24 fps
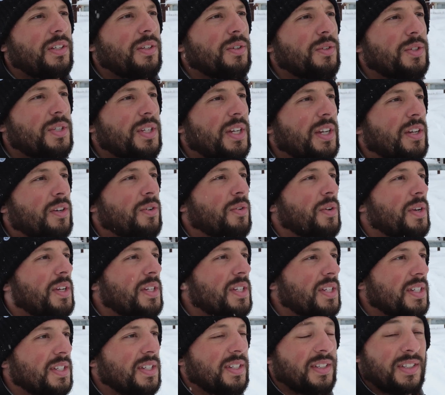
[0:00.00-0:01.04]
use
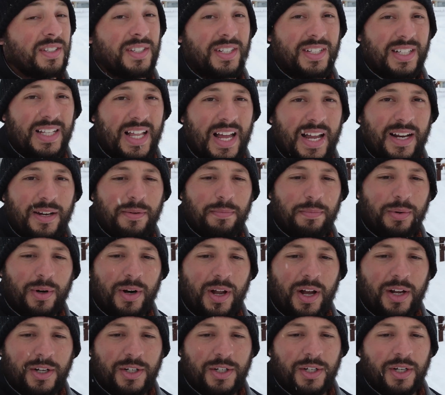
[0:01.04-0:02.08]
increases and decline in
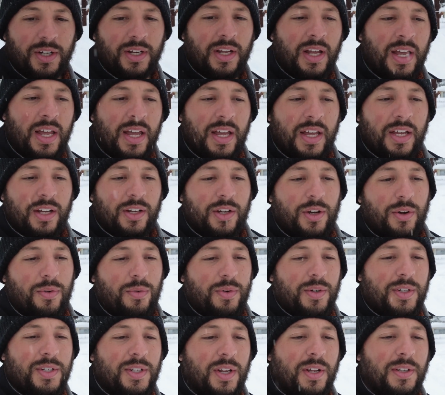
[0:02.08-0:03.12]
production could
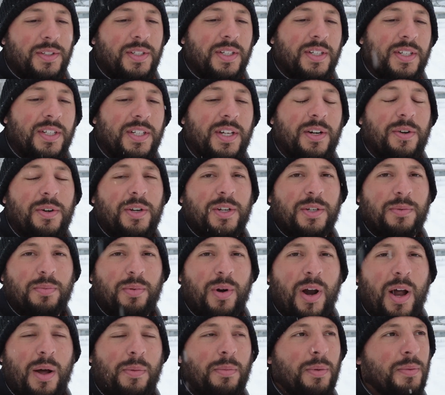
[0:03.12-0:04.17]
result in serious
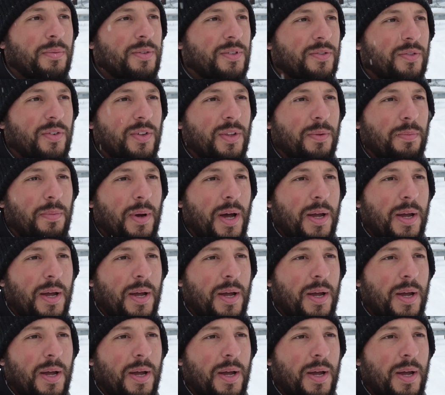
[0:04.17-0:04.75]
problems for the